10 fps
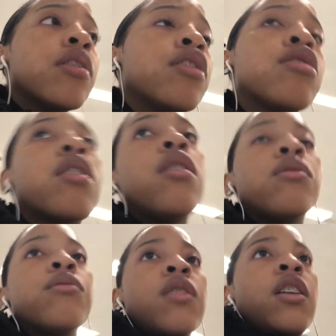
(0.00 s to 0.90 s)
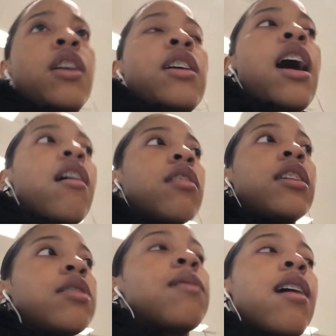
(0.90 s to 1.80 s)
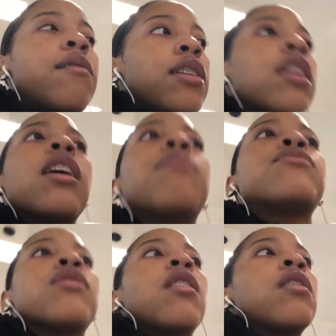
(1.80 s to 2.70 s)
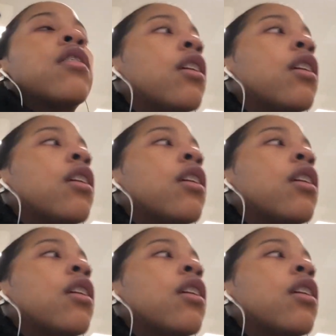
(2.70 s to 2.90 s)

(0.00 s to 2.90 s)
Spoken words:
So that's why I really look up to her.